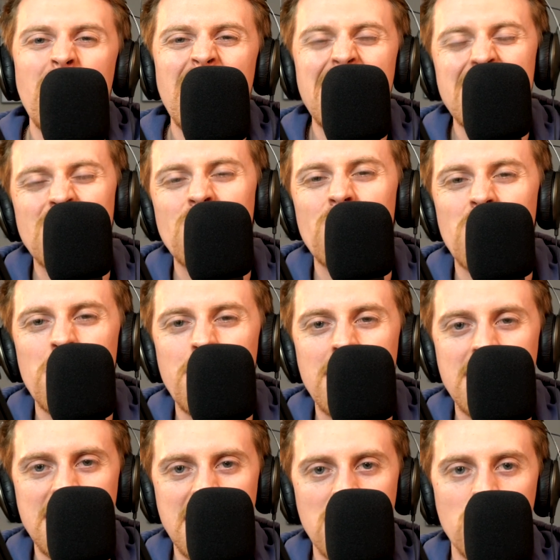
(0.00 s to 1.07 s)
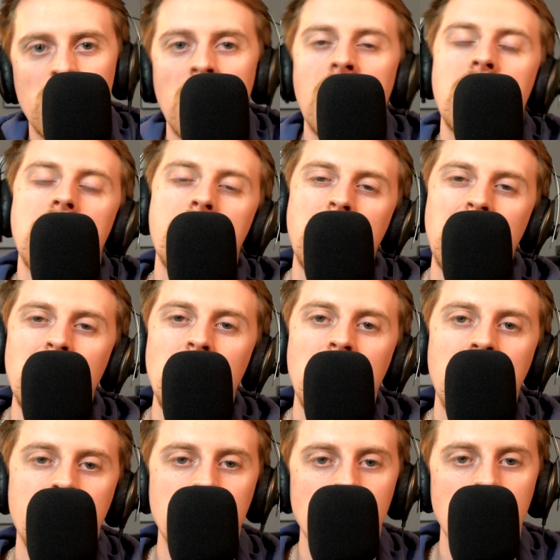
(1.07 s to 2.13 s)
it's not going to be ideal. The fact that you
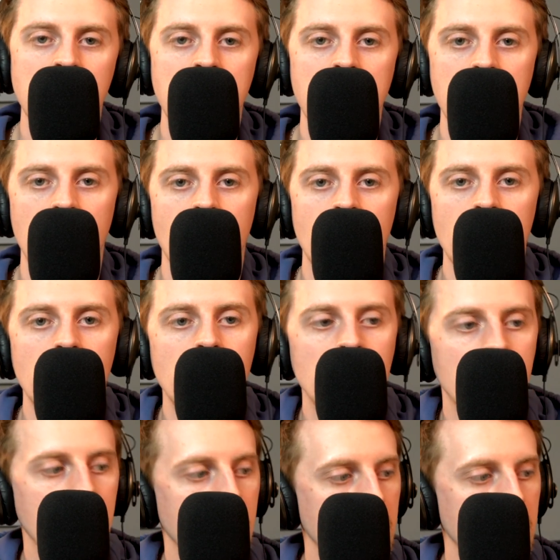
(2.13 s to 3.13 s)
have to run it through